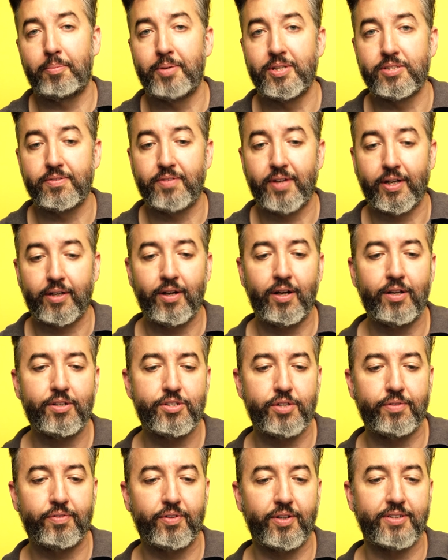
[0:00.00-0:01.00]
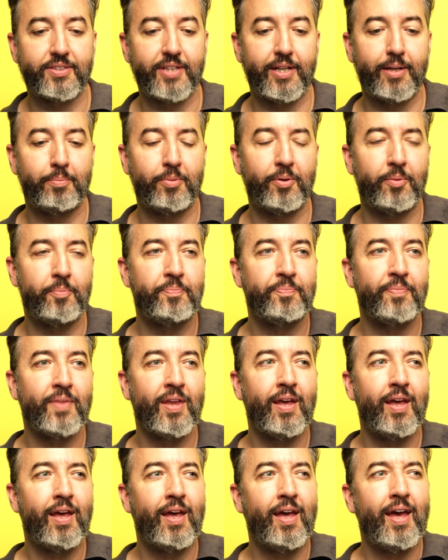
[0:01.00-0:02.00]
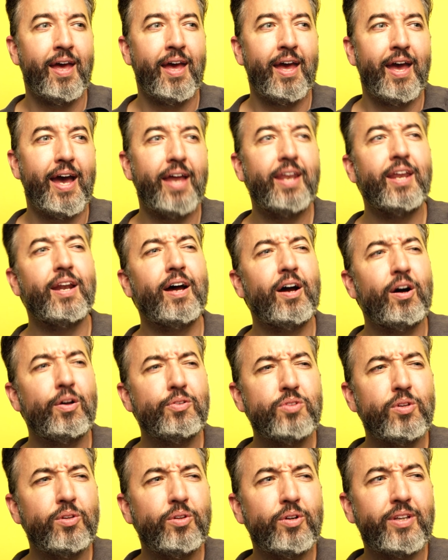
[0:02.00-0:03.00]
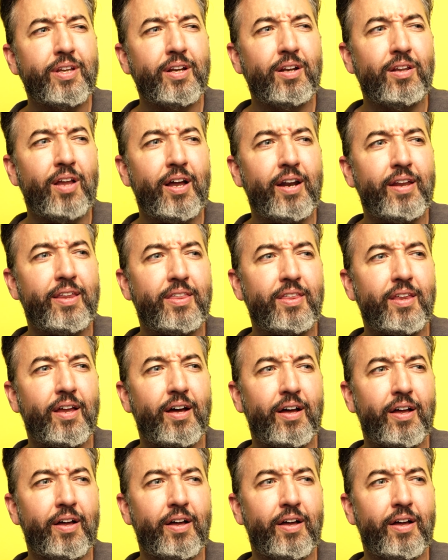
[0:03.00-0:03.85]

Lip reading: a piece of technology, for example. And then I also looked at a lot of